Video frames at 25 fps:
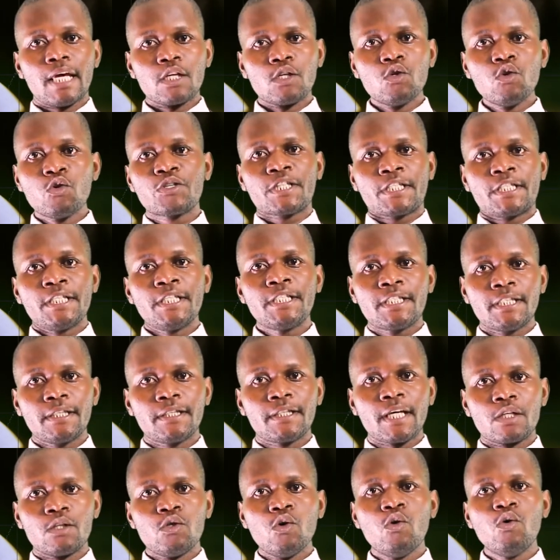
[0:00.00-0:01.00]
new city,
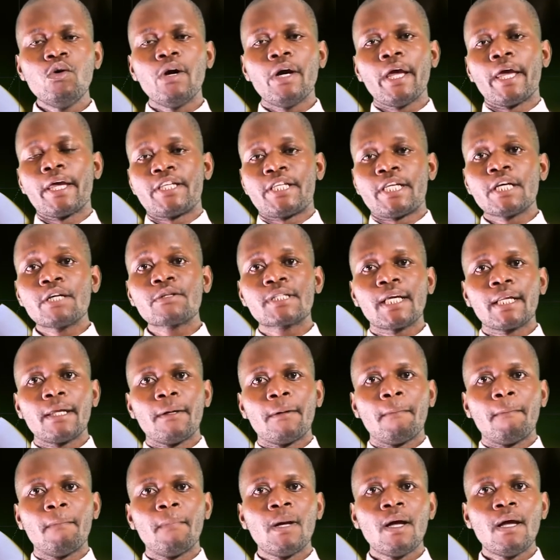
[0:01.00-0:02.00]
the new
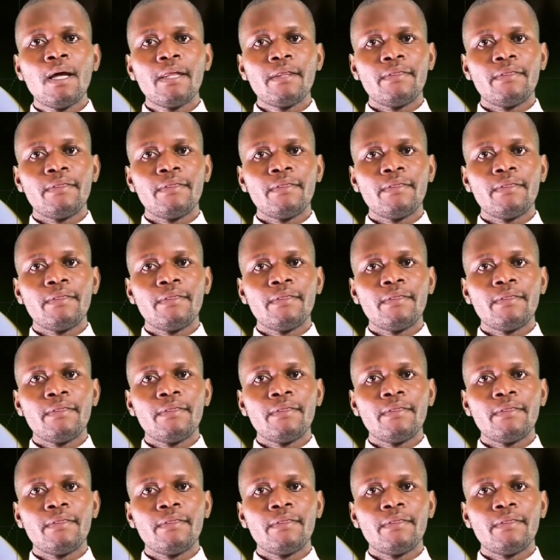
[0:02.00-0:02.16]
Jerusalem.